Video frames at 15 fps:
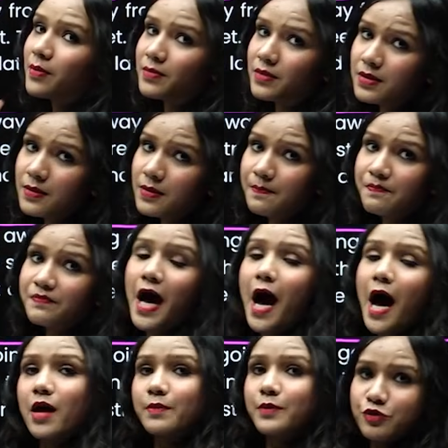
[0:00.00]
the
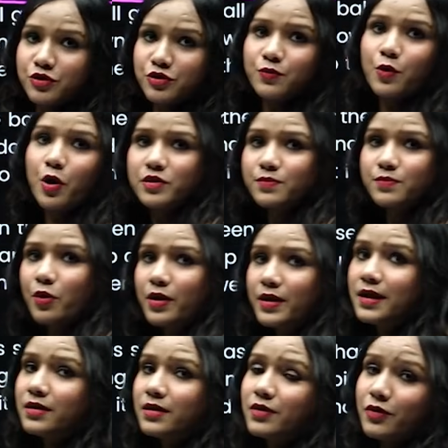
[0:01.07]
harbor to the water body,
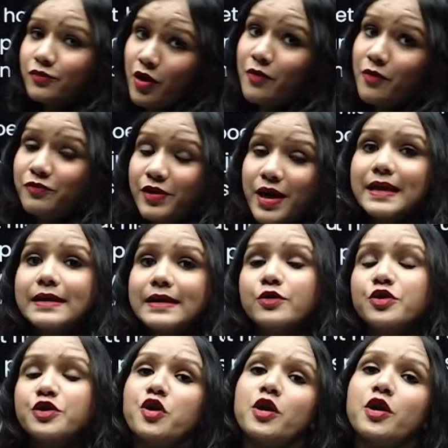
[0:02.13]
and from where it could
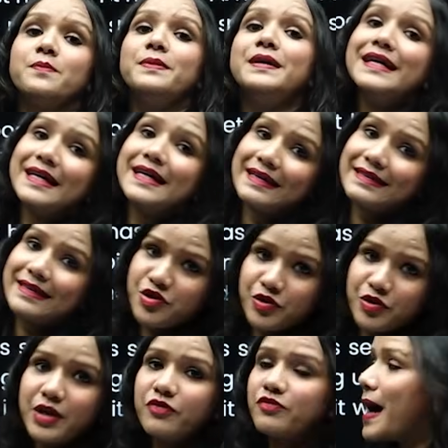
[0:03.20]
not be
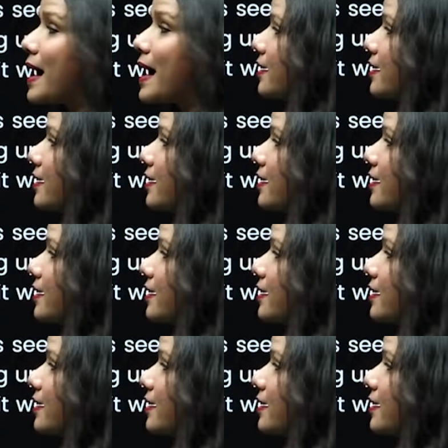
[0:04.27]
retrieved back,